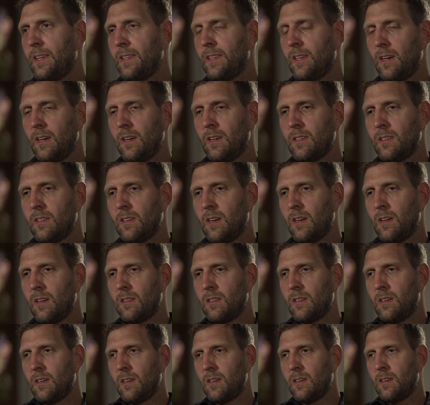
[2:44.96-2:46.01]

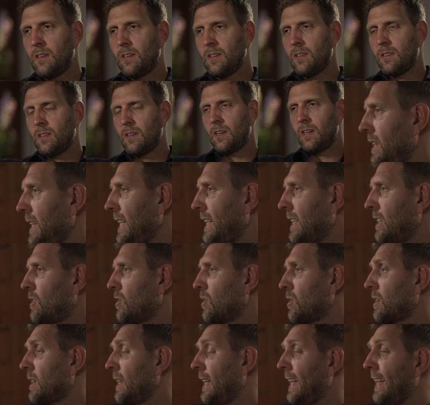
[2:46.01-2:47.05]
the league
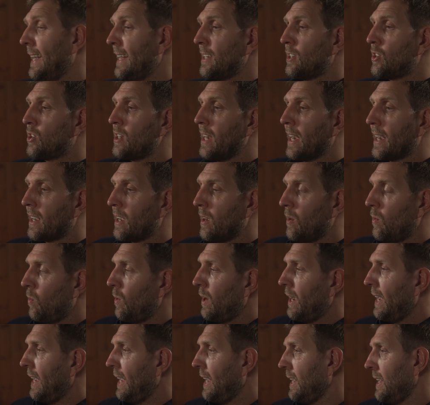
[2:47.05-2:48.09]
took the hand check
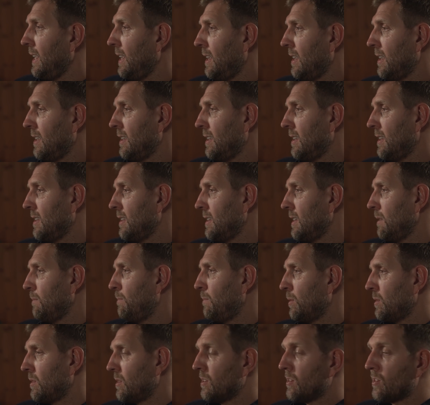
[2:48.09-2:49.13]
away, they
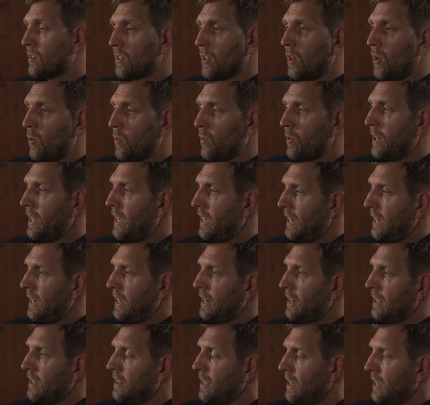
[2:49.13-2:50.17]
put the zone
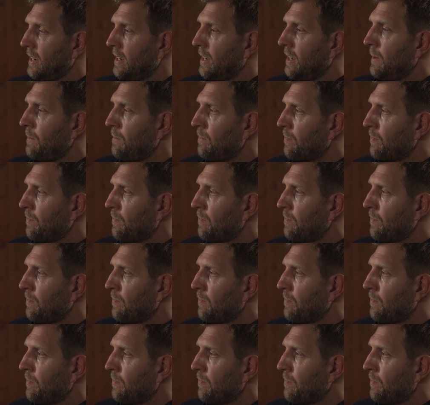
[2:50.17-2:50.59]
in, and then,